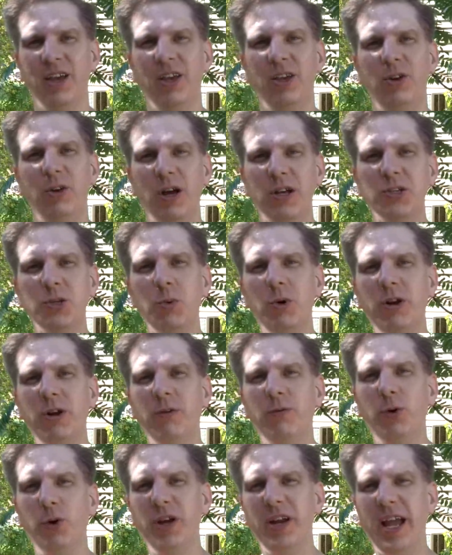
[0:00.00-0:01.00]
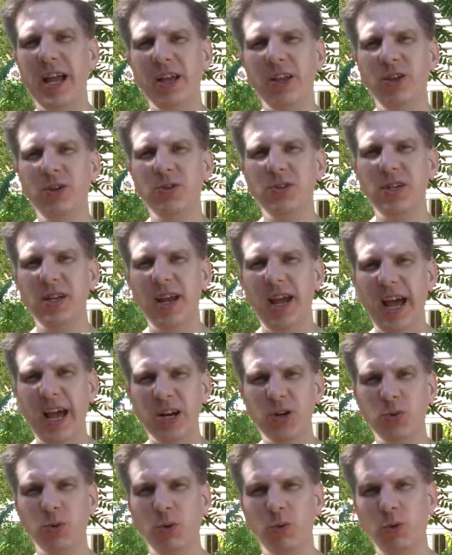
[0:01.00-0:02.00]
You also want to avoid using
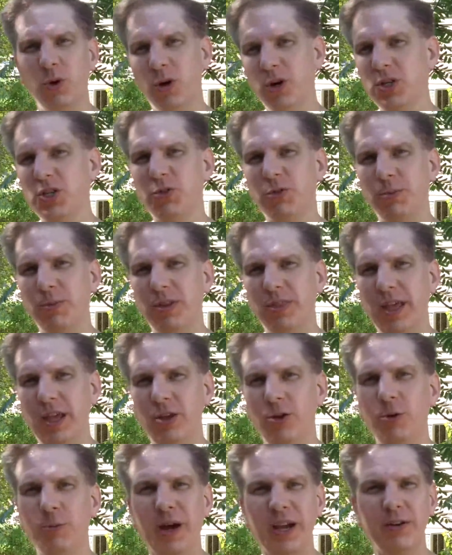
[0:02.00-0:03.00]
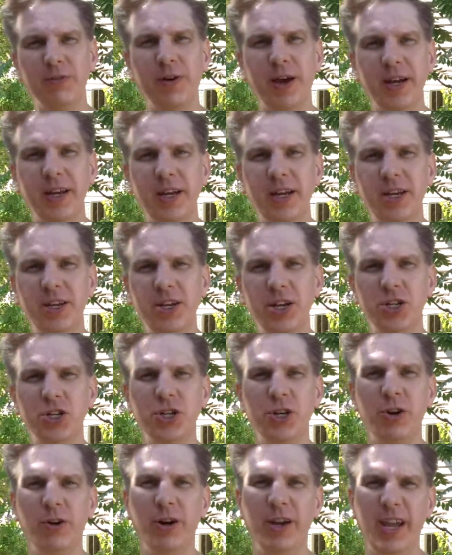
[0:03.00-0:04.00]
actual words that you might find in a
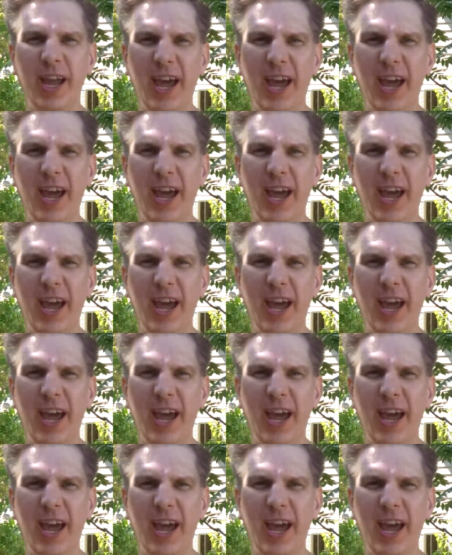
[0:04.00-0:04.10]
dictionary.